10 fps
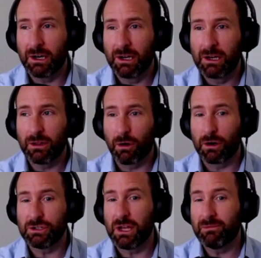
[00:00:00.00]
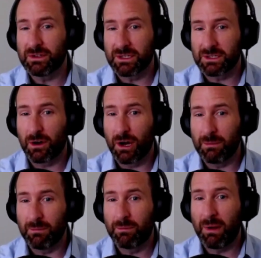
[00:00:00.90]
large emphasis on
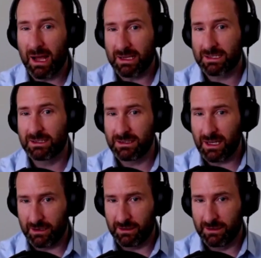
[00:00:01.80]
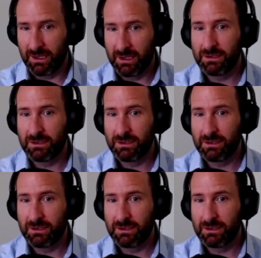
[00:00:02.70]
past data to